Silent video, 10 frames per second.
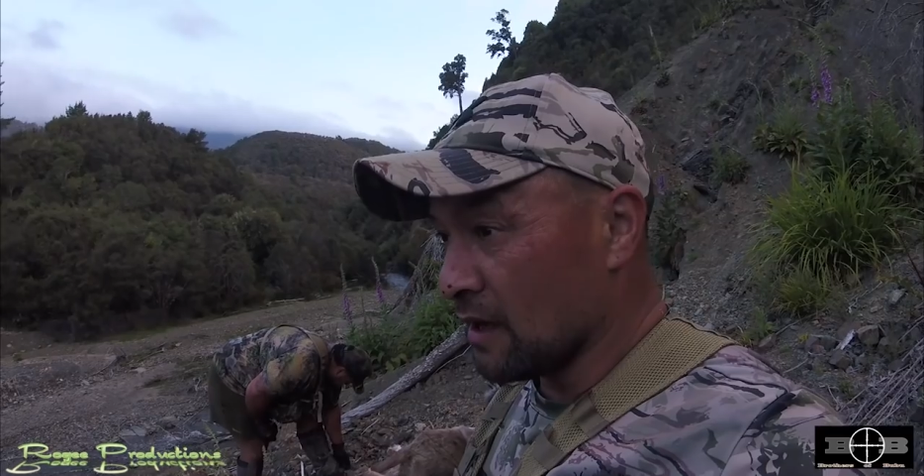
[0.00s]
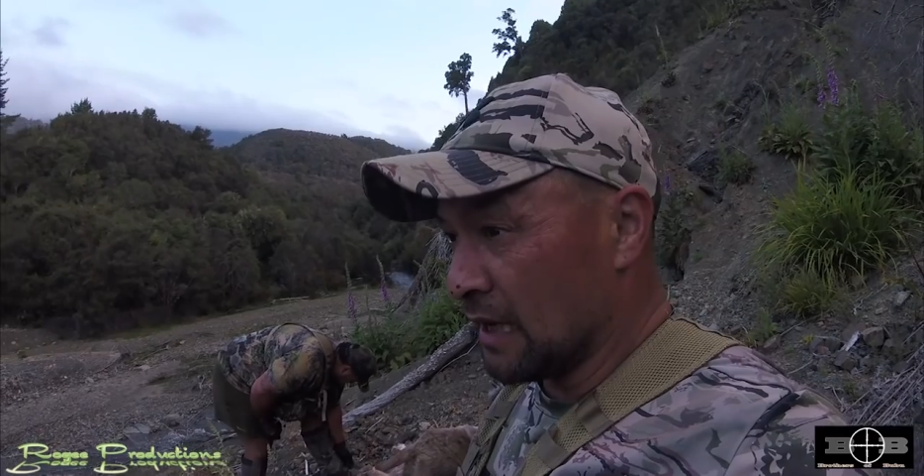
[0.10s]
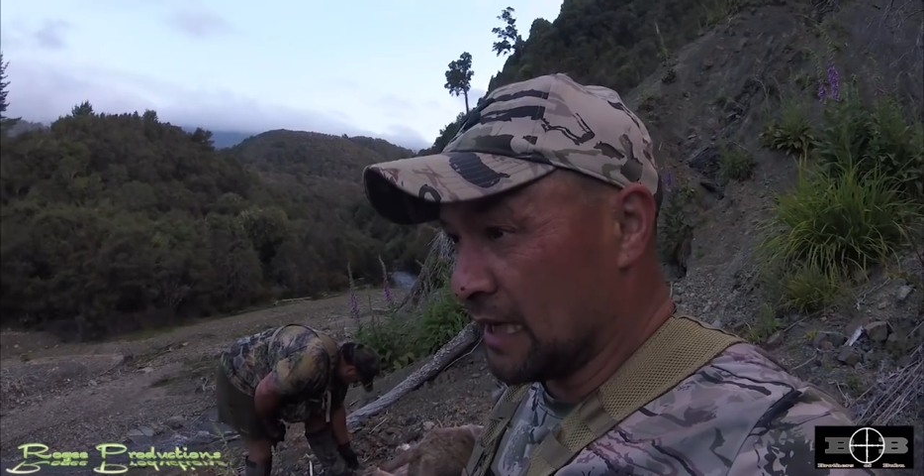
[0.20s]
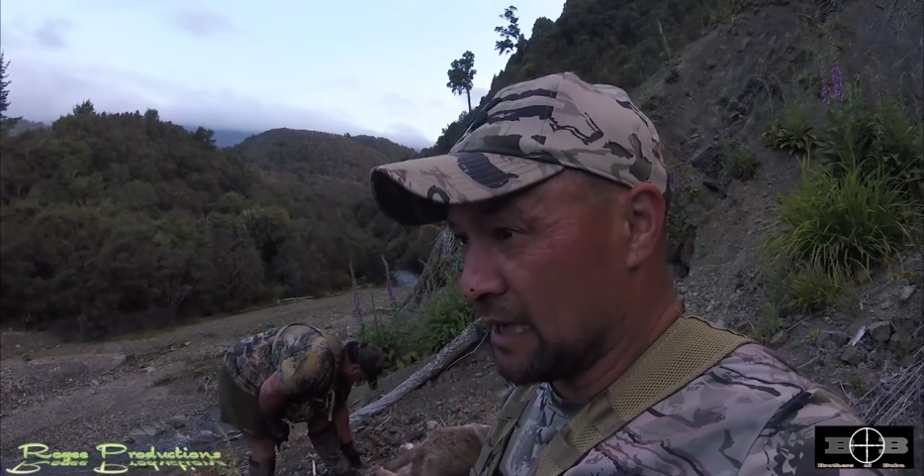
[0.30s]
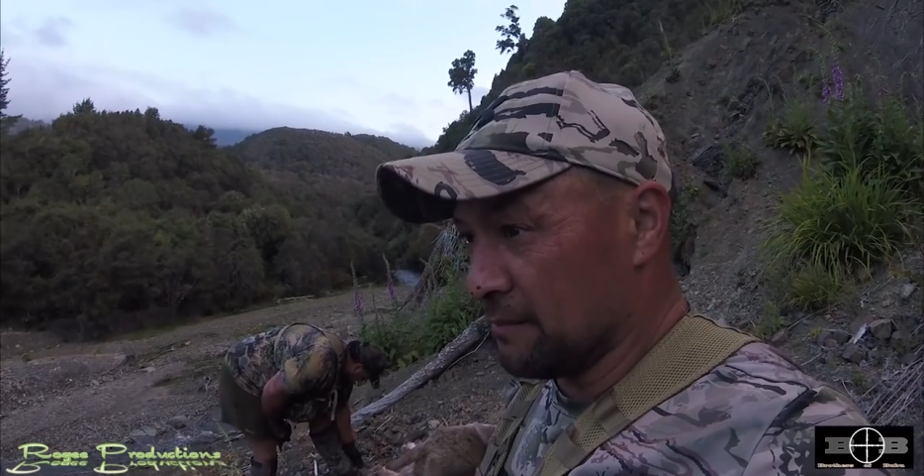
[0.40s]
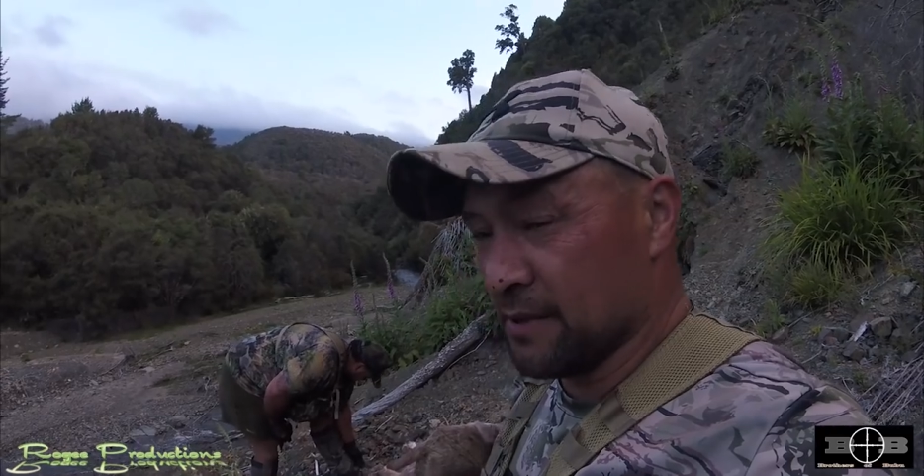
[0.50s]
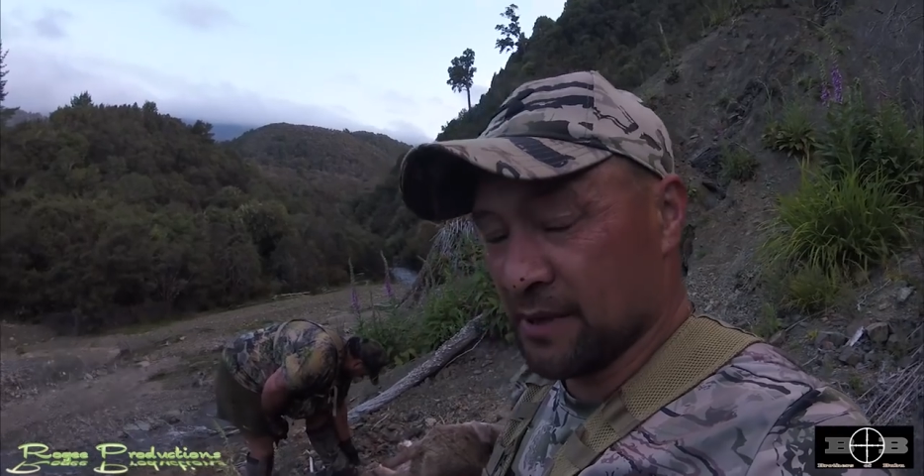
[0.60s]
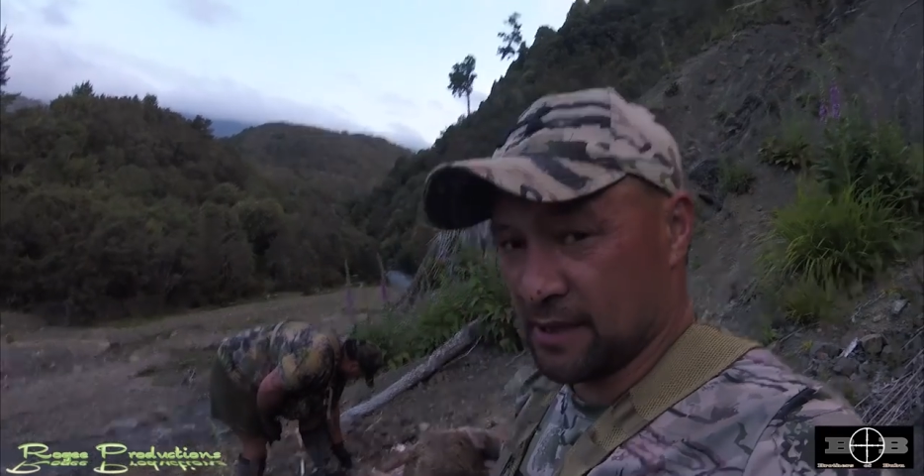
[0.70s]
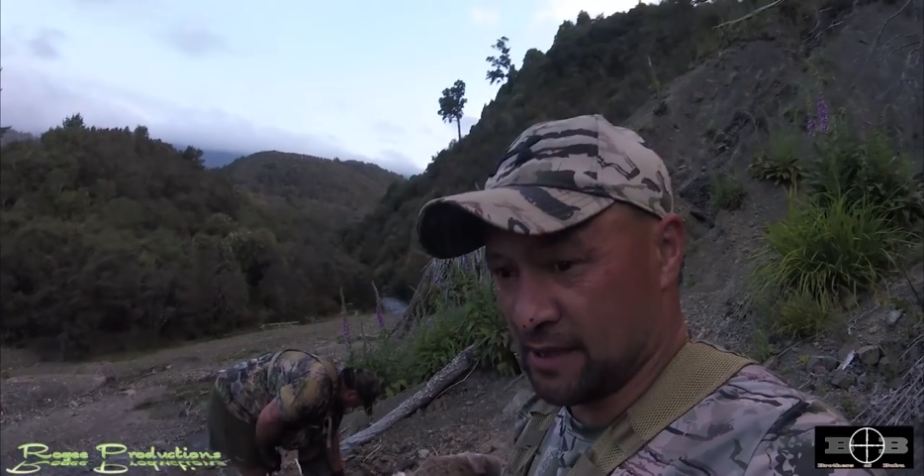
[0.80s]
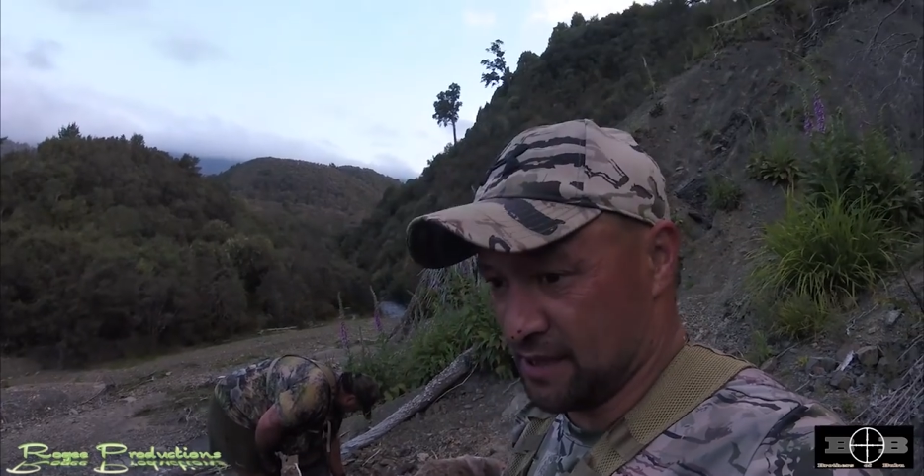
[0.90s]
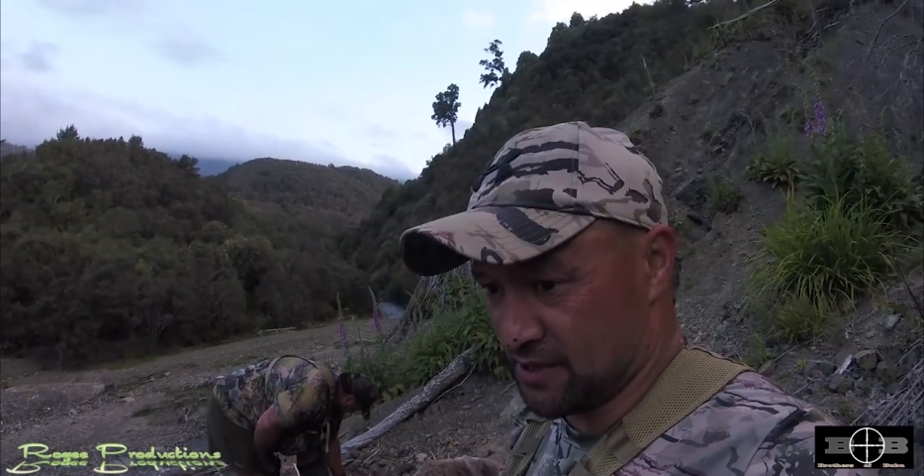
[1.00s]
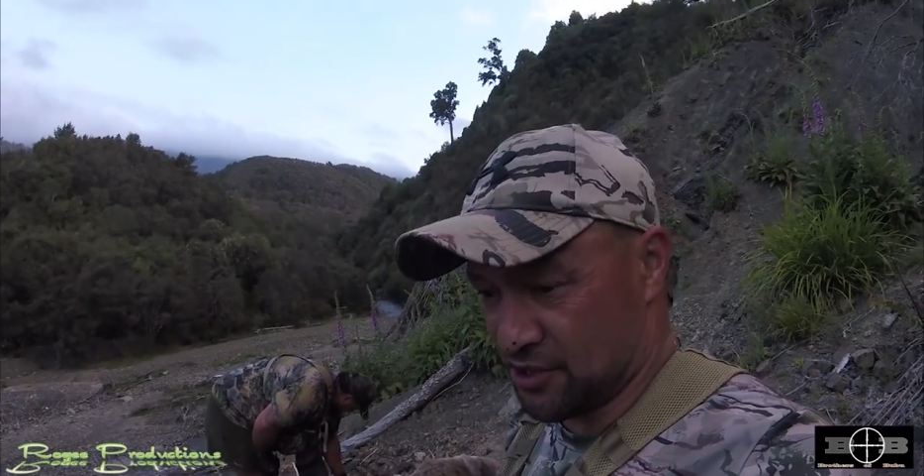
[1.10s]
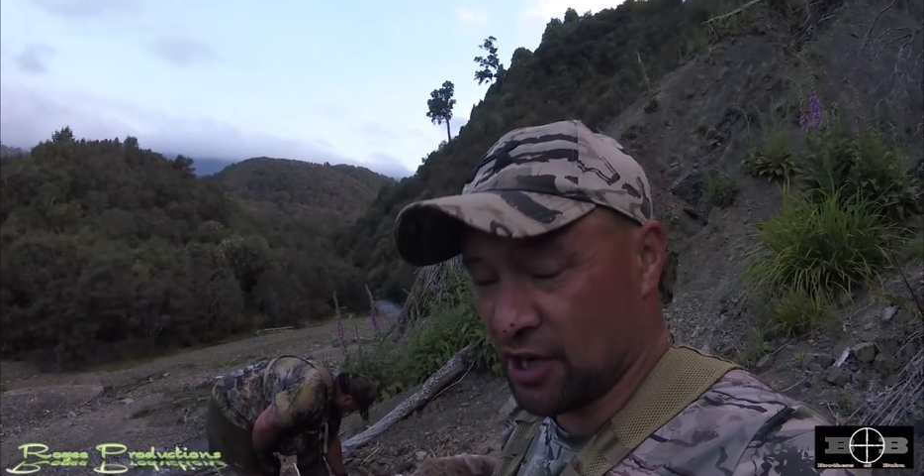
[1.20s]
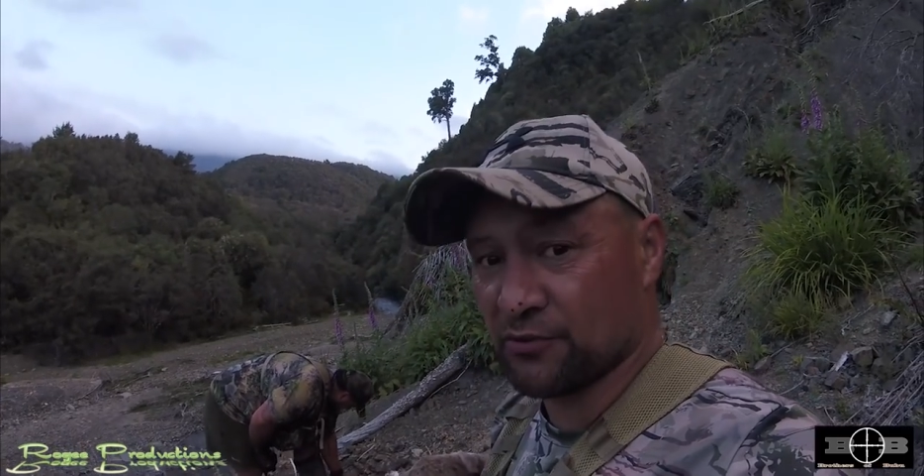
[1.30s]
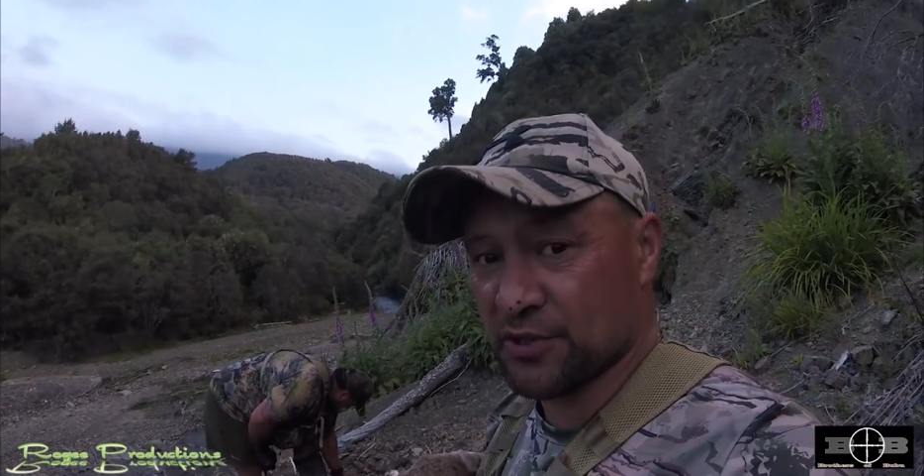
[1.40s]
um, it's a
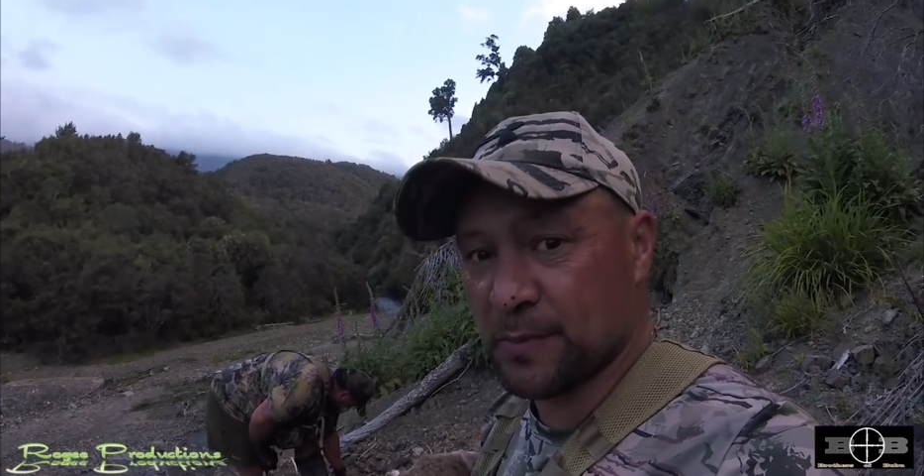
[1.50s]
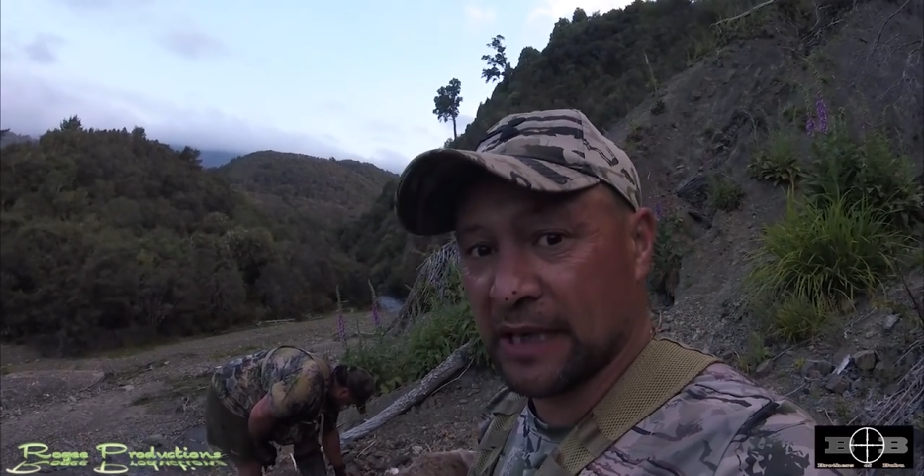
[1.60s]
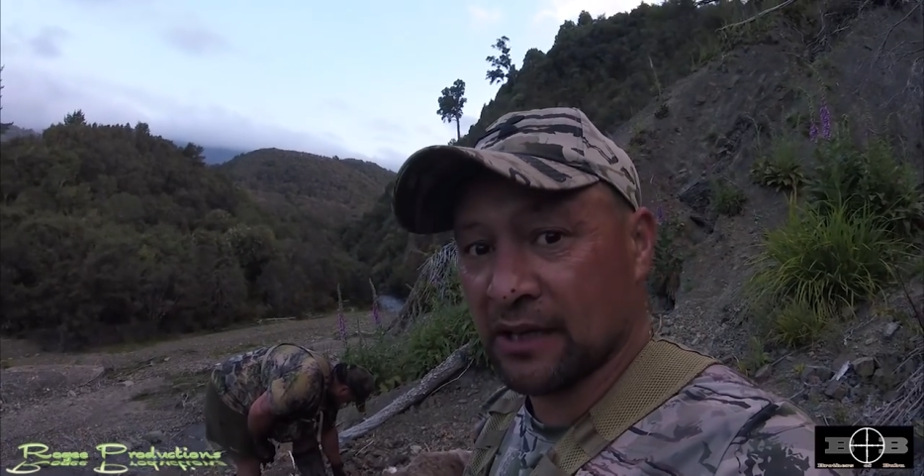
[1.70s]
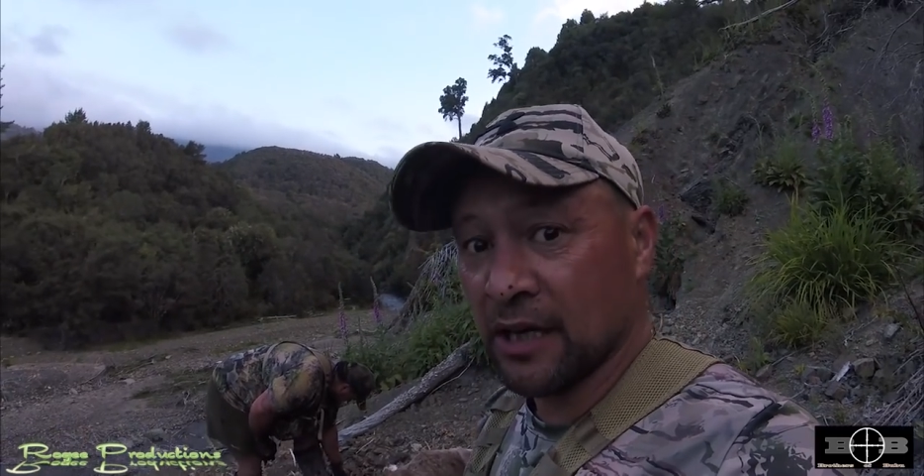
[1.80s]
show of respect